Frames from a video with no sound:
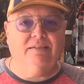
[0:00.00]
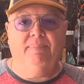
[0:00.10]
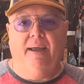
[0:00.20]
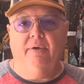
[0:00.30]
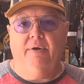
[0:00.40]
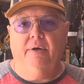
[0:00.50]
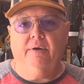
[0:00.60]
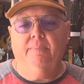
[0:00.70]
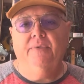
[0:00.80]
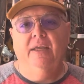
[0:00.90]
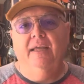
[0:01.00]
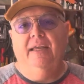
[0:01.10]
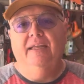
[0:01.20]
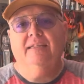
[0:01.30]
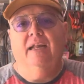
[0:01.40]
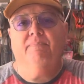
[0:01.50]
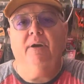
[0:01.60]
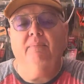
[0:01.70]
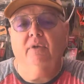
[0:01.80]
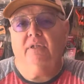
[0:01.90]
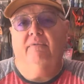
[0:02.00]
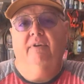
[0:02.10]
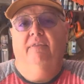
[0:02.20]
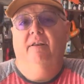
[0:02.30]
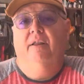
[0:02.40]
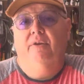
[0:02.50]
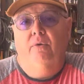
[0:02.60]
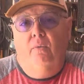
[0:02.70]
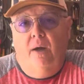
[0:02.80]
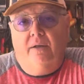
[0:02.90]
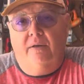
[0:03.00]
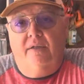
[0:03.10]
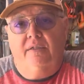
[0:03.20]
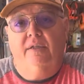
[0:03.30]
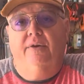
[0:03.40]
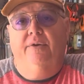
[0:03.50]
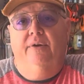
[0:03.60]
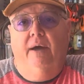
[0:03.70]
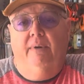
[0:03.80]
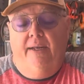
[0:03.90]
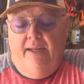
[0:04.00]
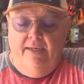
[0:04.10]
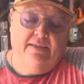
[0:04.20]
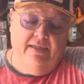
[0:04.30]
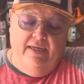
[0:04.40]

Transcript: Pioneer. It's got pretty much everything that you want on a stereo nowadays.